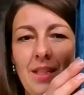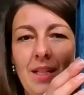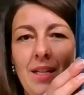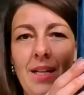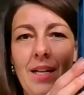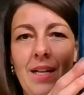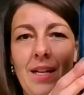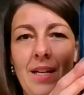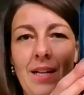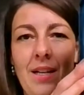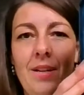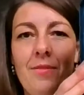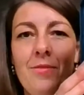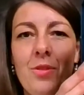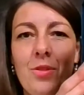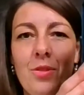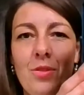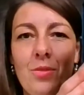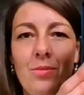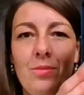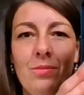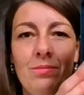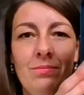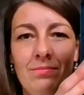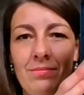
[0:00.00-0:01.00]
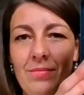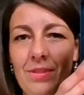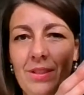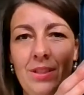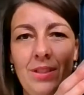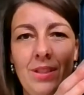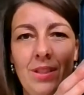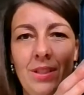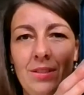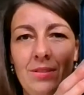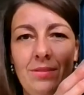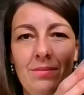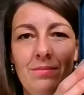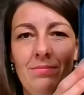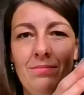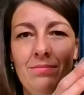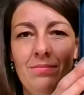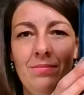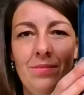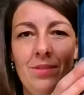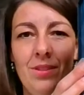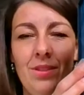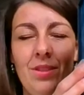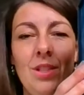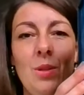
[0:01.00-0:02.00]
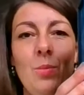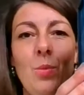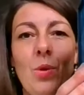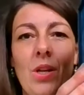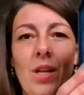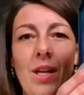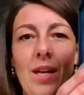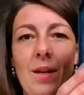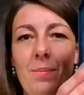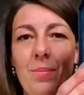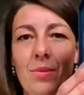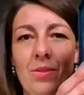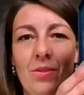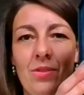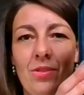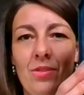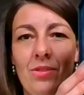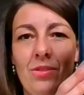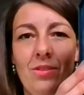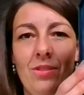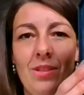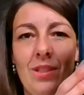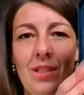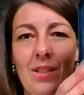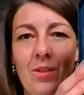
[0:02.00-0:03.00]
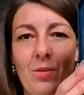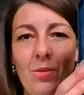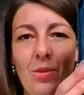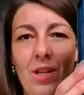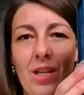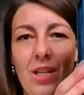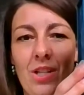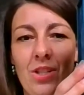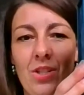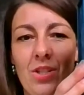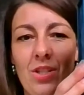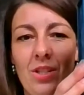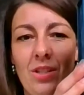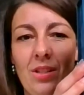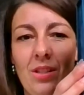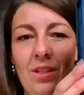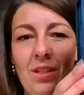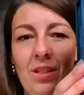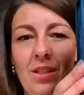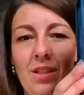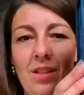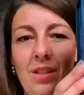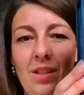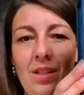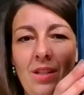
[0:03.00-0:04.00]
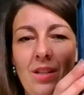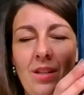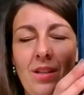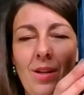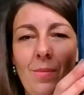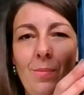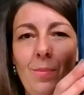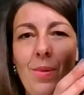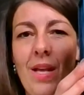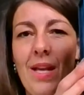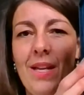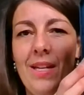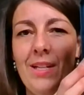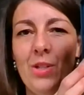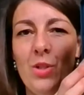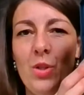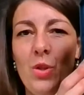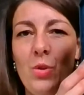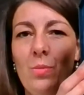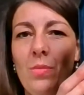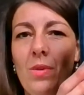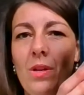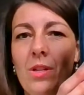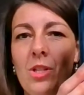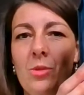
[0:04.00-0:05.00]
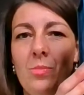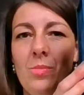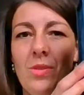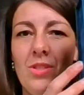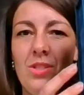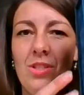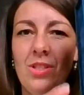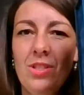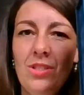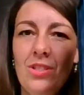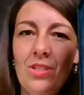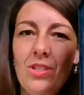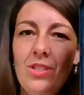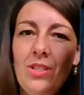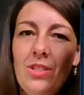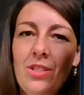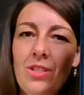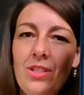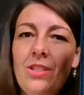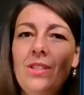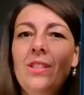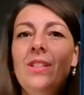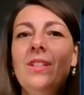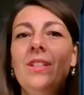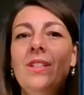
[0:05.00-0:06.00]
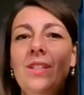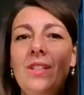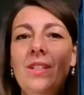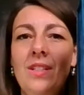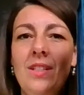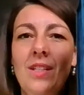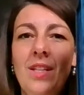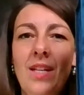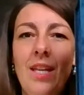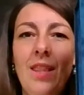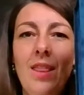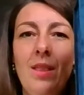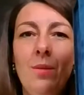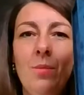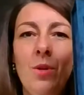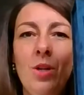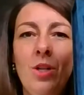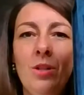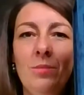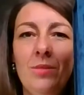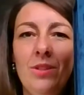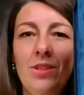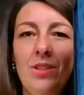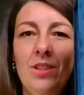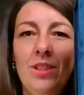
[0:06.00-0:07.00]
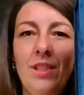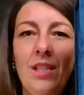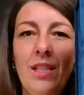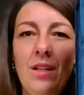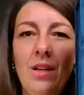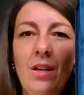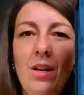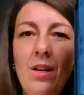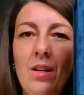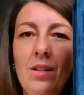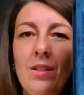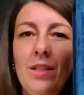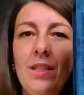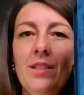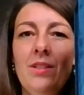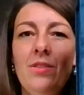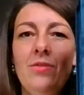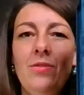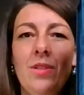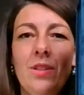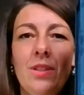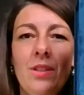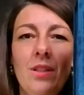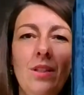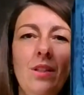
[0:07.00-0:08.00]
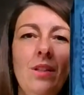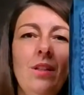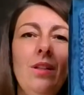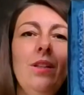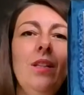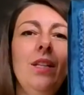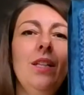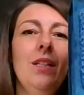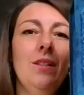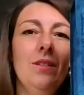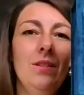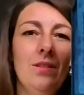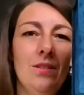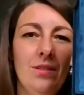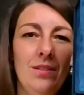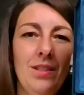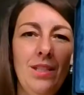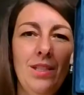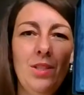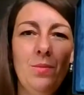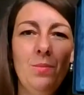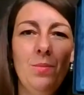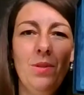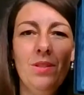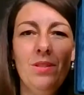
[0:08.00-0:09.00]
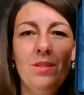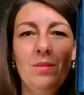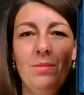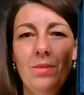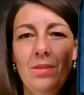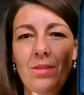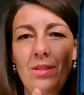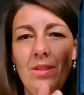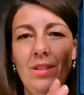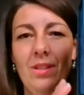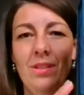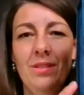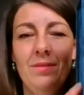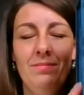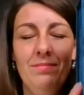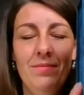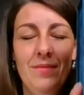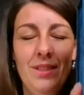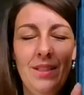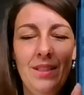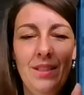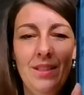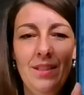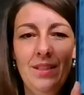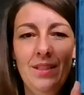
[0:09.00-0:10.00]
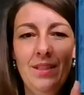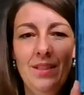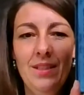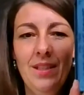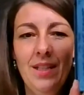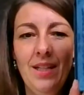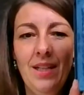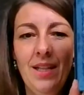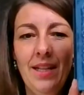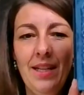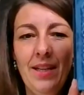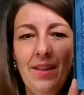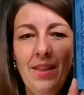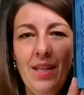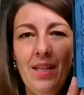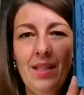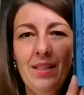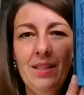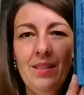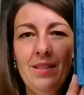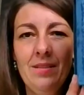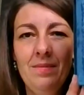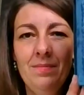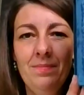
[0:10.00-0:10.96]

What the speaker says: I love to, you know, see what happens in creation. I'm not planning too much, but just in the moment seeing, oh, that's fun, oh, that's good, that's possible, oh, I like that.